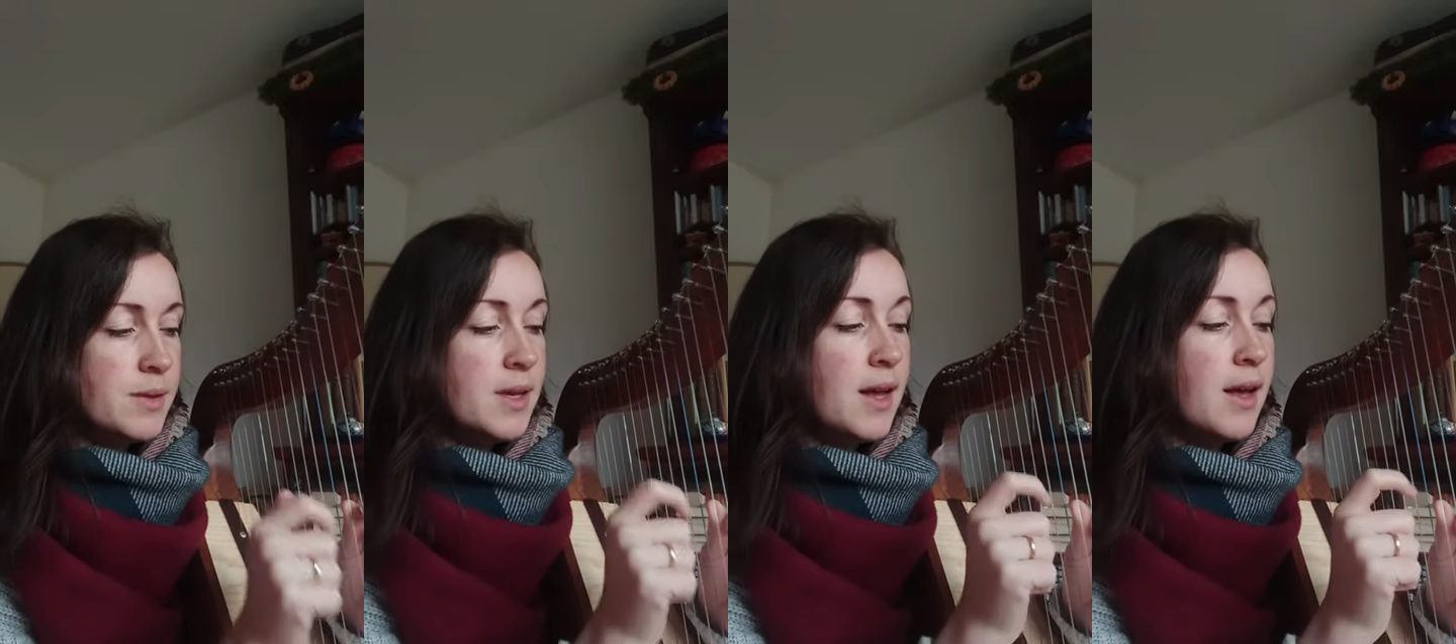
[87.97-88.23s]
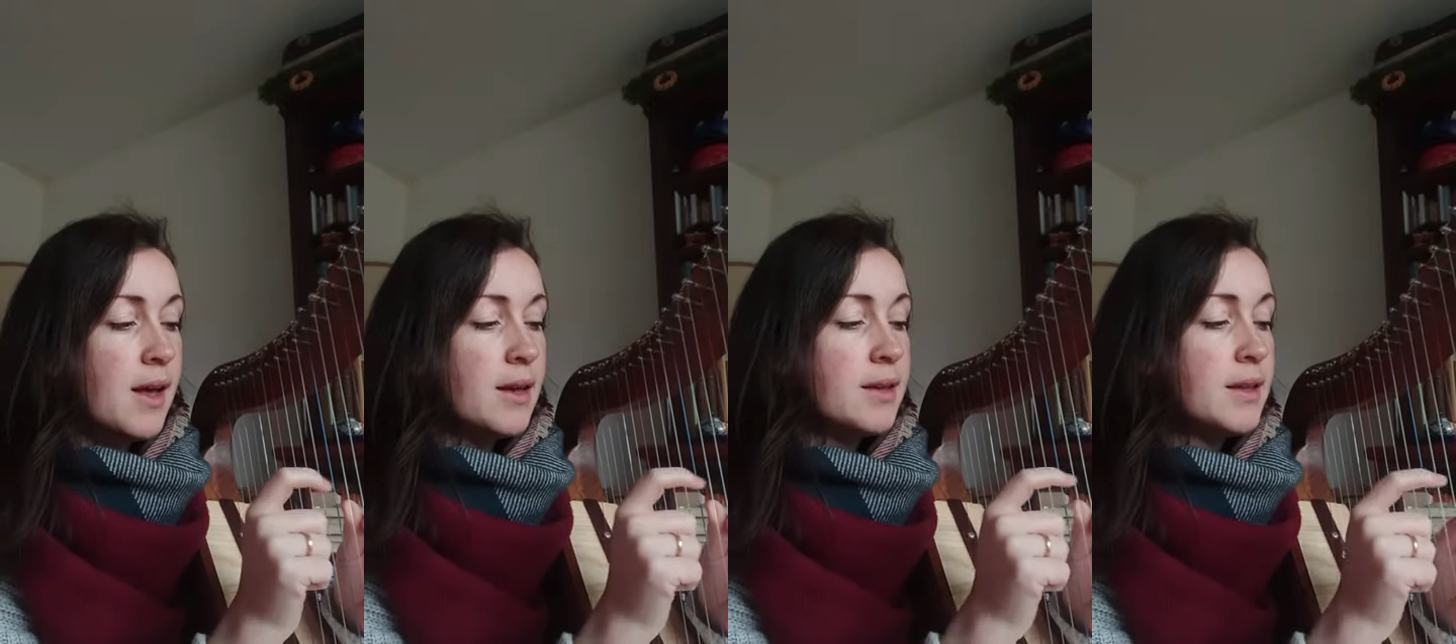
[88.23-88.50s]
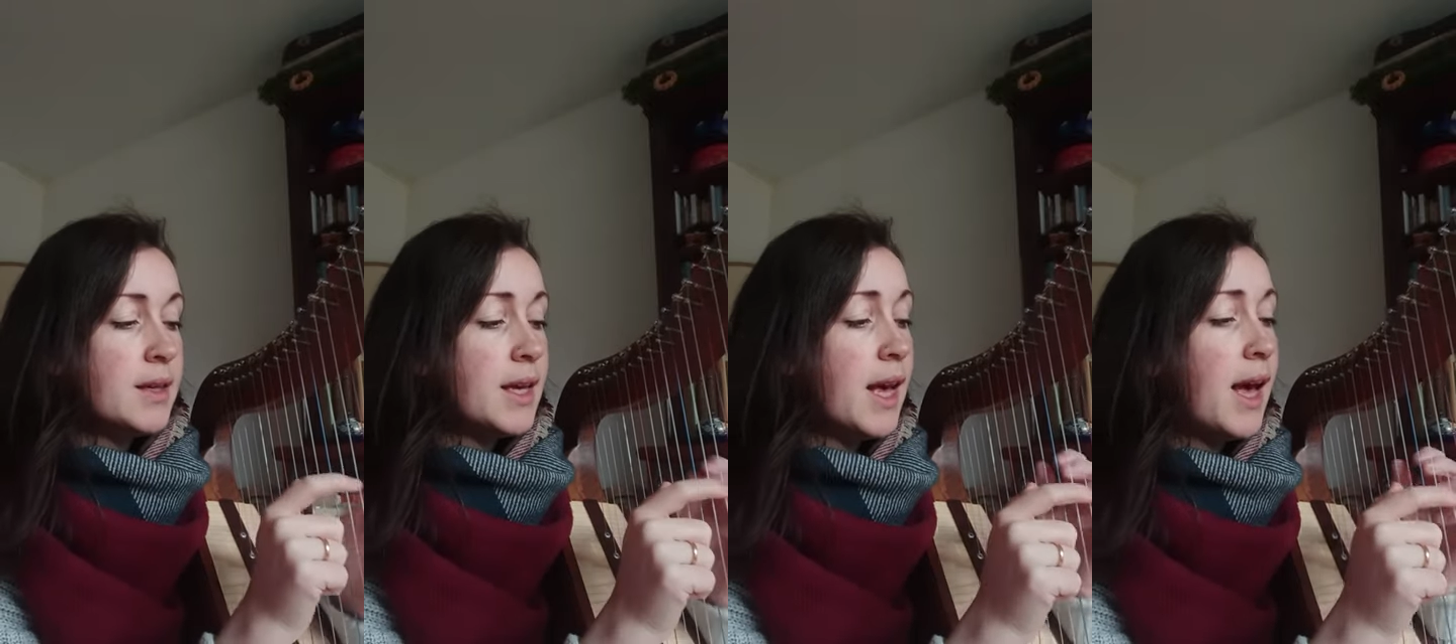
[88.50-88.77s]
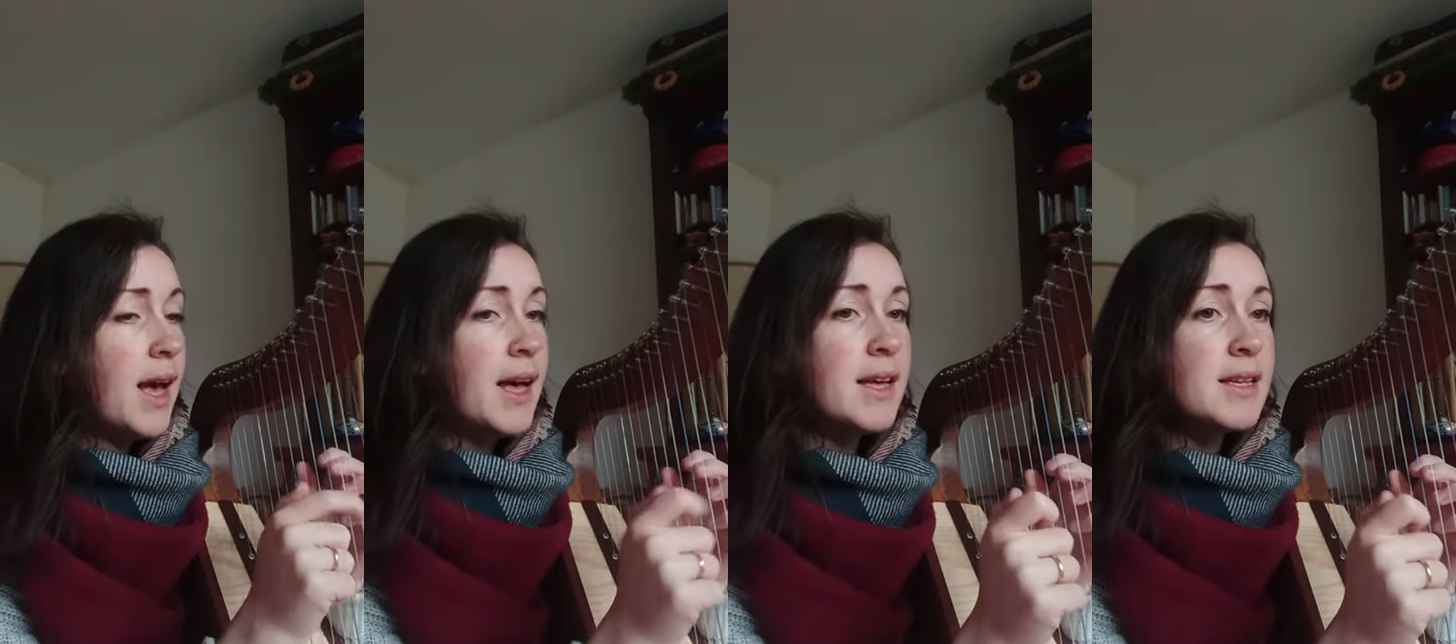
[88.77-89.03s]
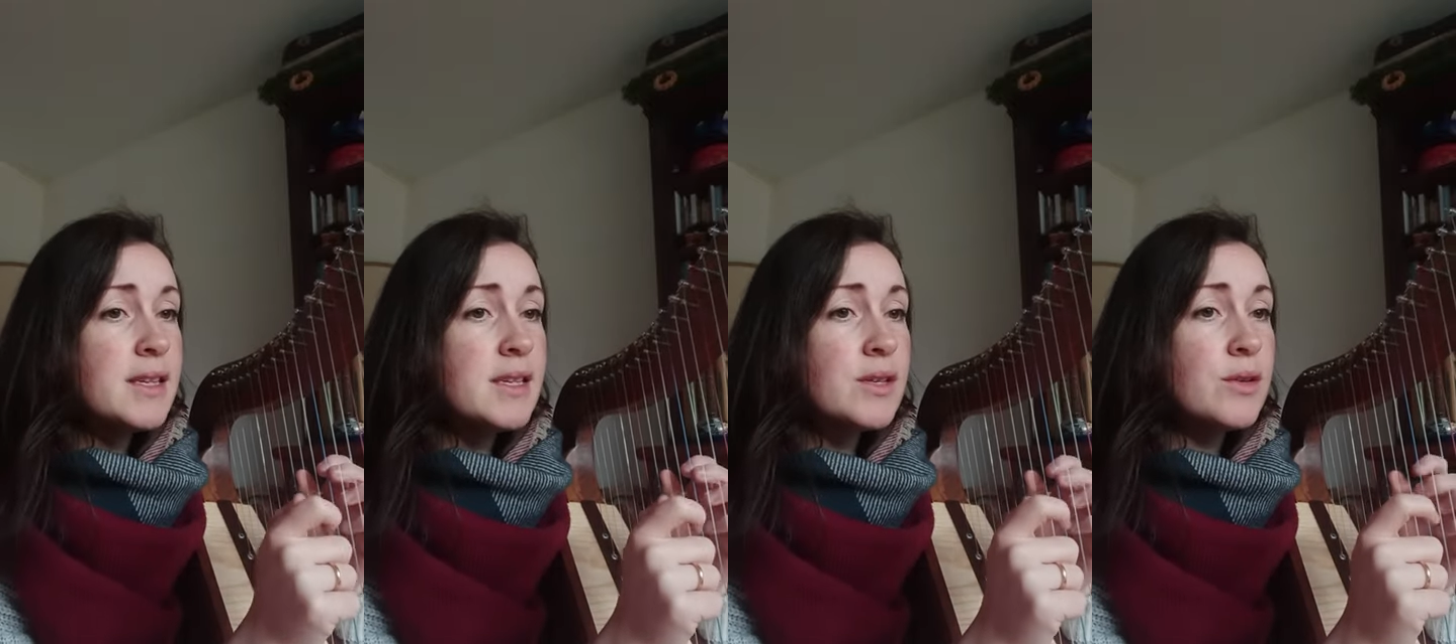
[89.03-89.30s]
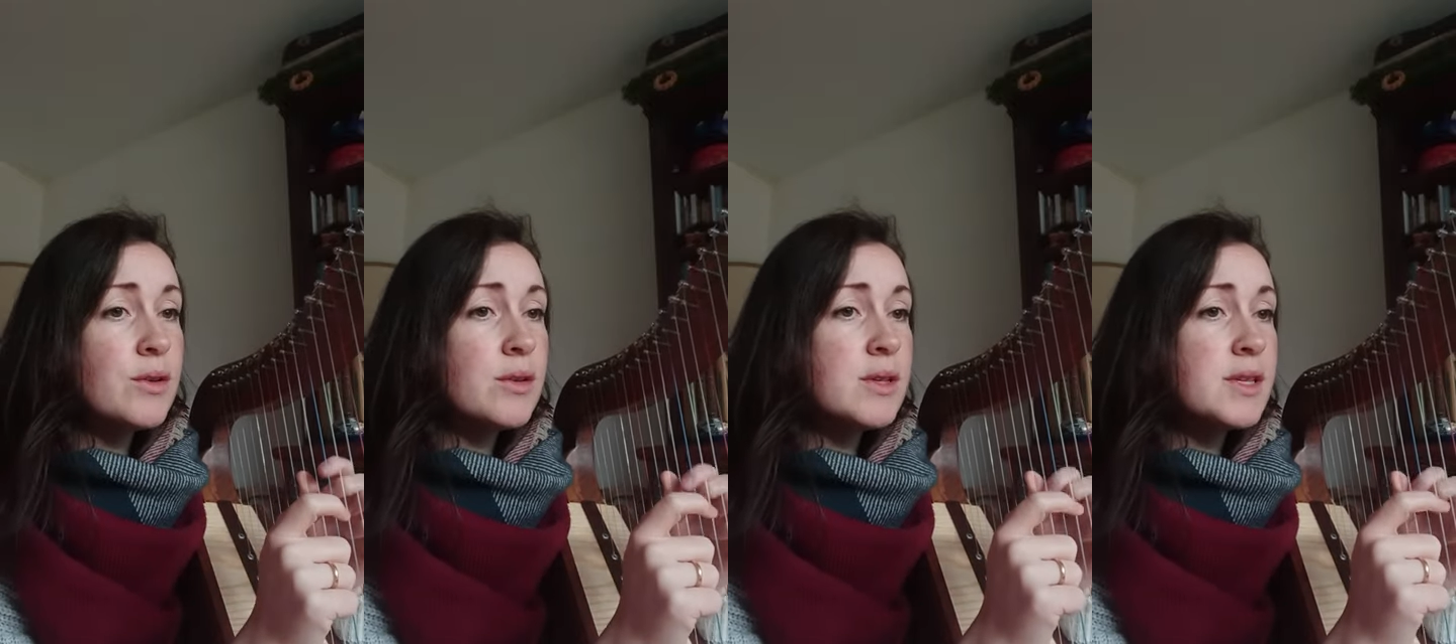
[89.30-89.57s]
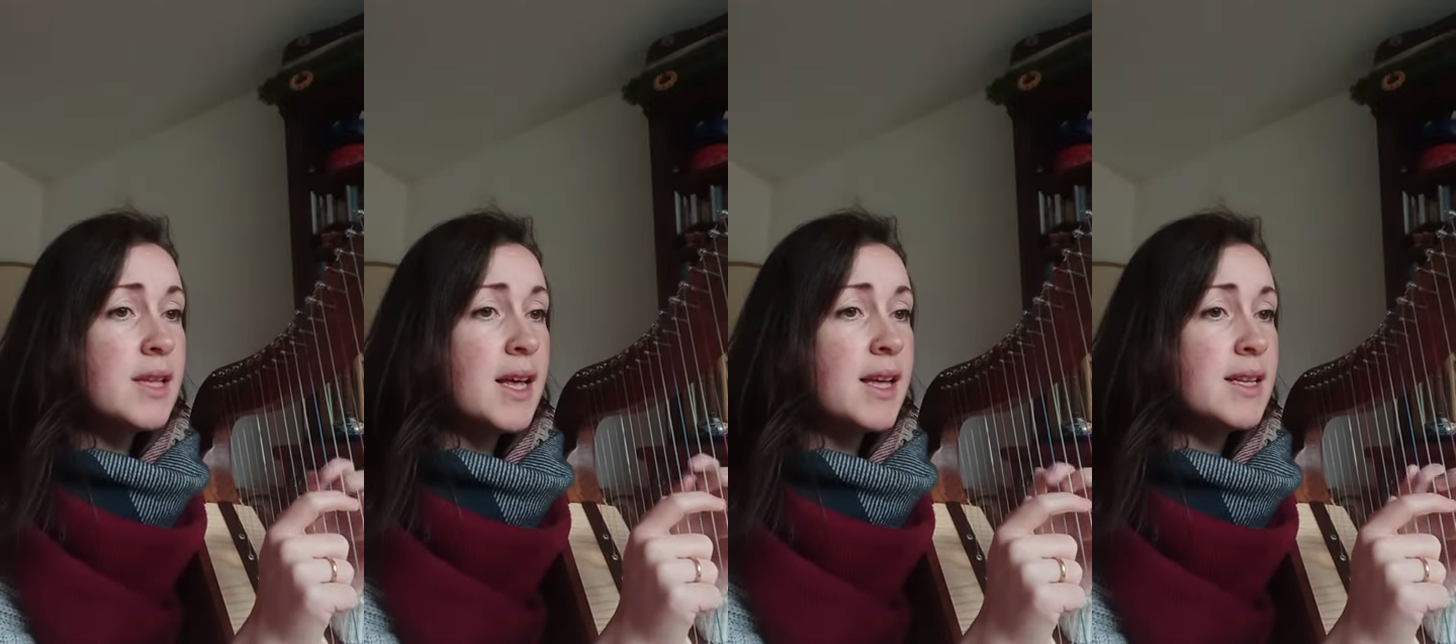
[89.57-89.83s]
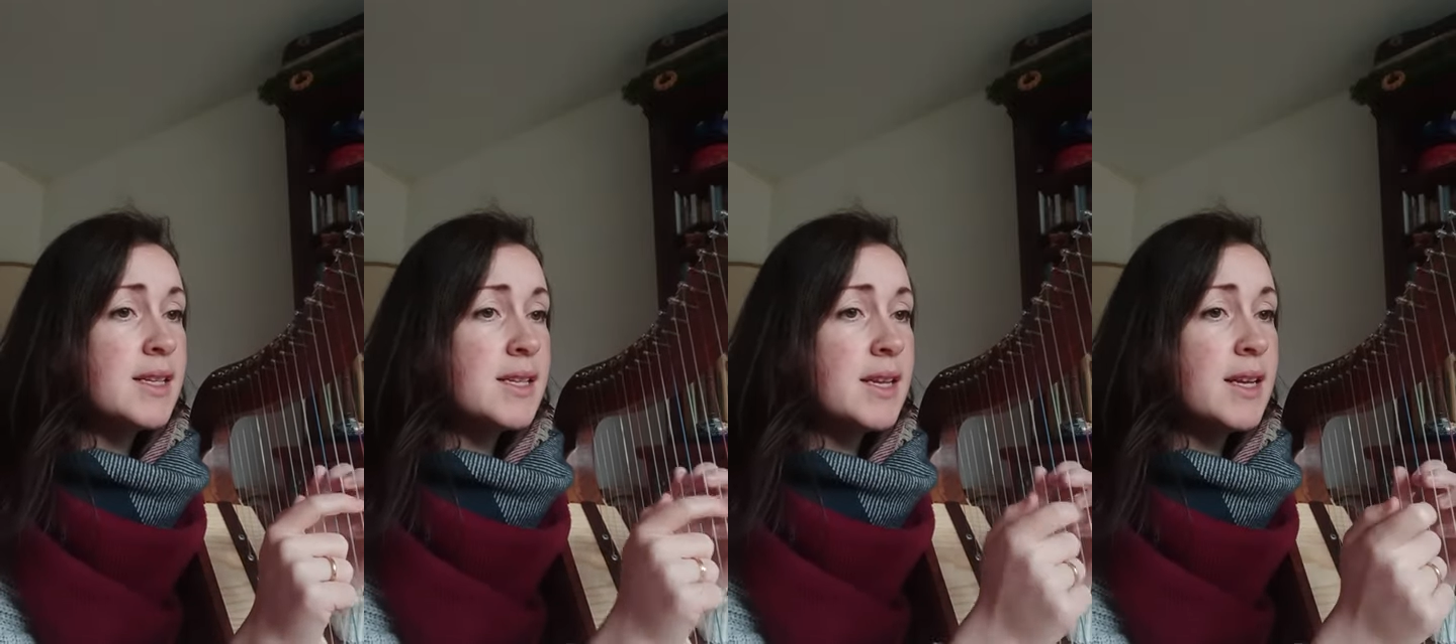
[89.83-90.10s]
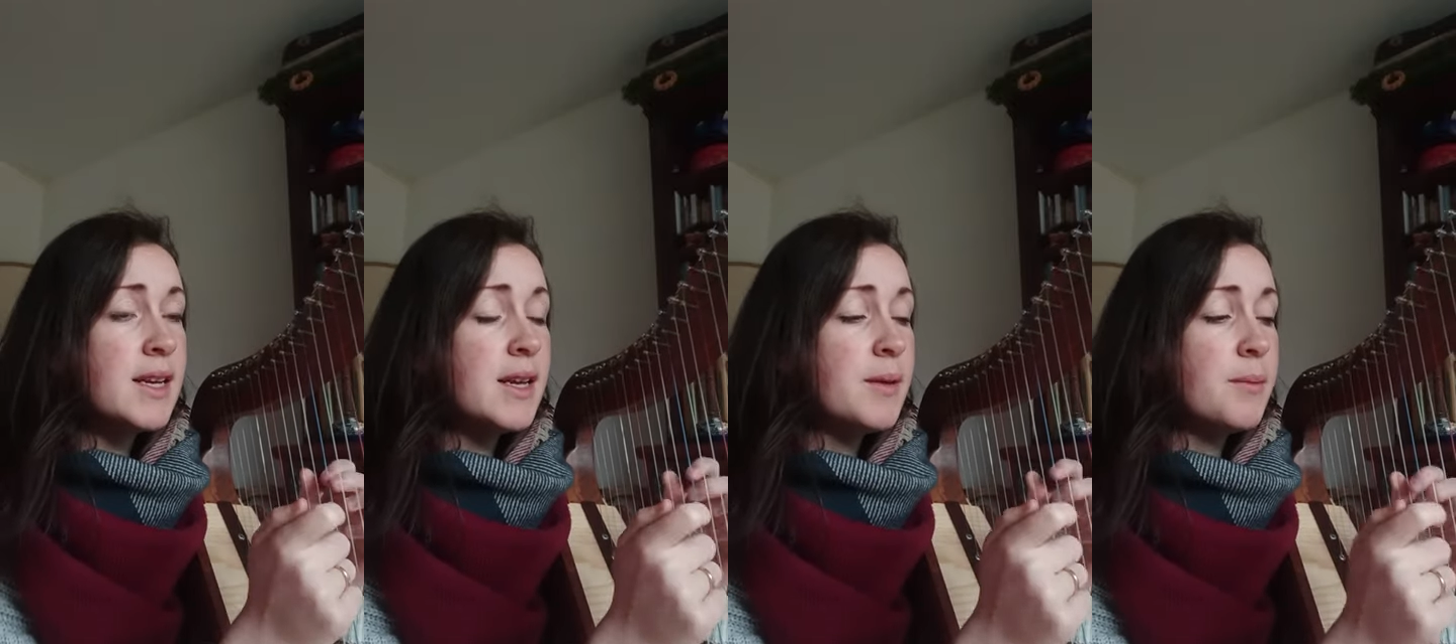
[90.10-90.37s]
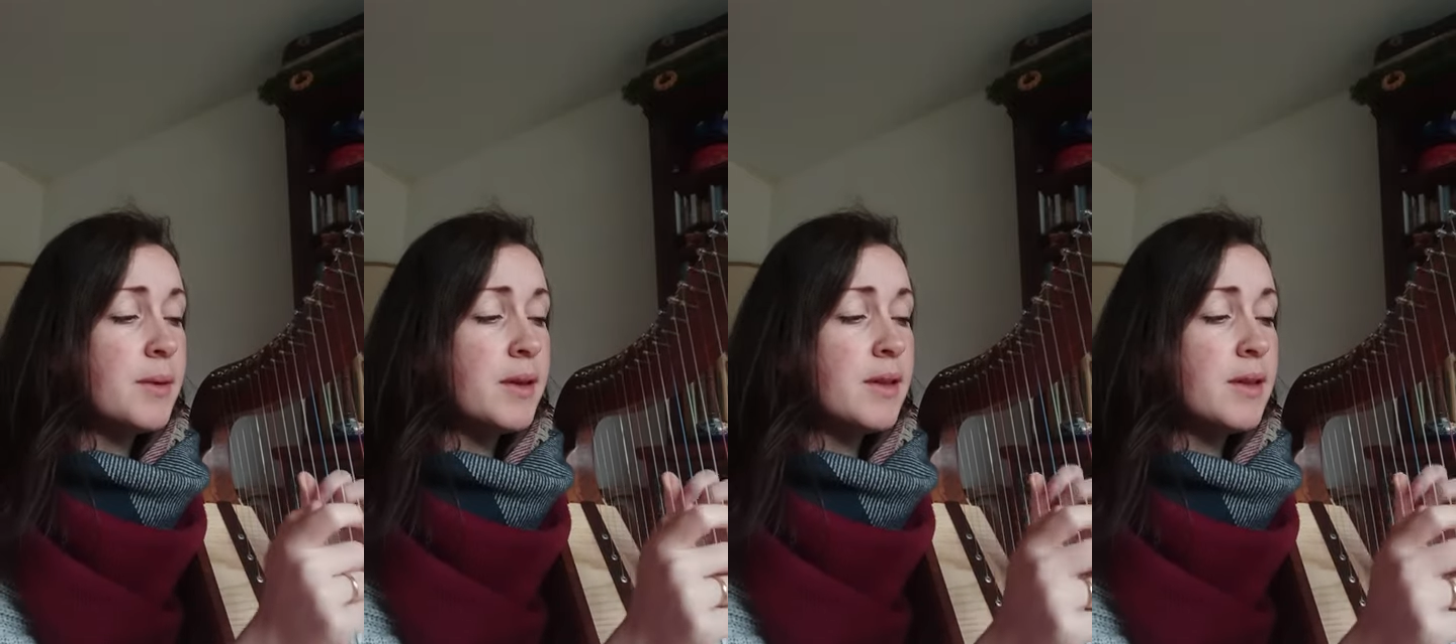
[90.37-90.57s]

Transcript: dreams like the castles that sleep